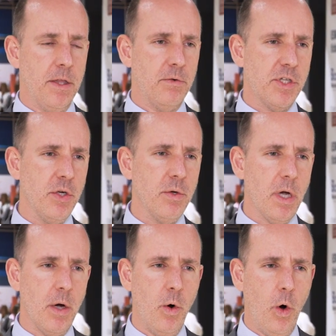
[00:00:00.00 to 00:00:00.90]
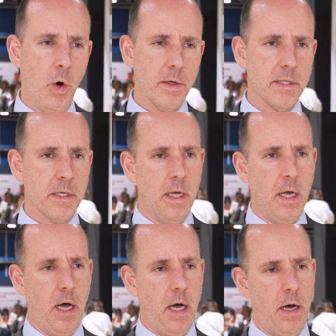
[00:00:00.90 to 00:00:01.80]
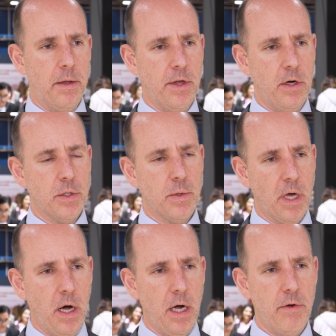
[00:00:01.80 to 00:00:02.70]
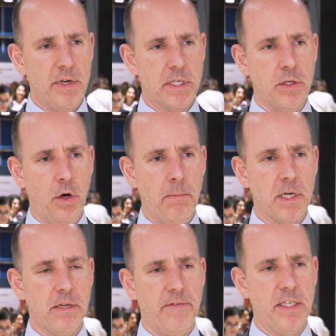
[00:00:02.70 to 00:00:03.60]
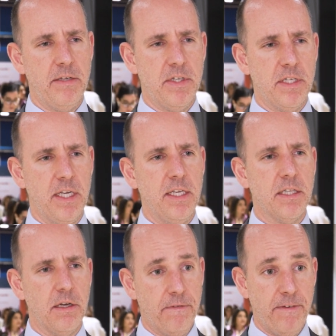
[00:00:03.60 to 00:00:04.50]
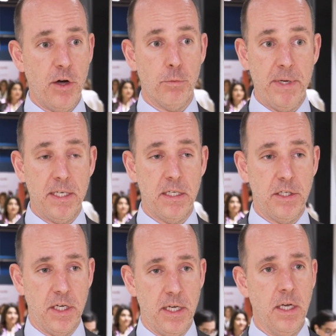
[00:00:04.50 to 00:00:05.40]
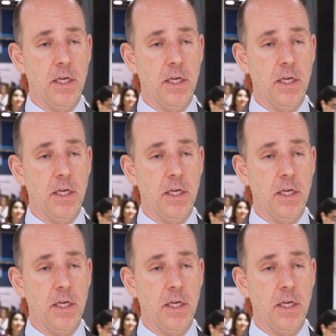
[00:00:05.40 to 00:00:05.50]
There were two cohorts, those with high-risk non-muscle-invasive disease that had failed BCG,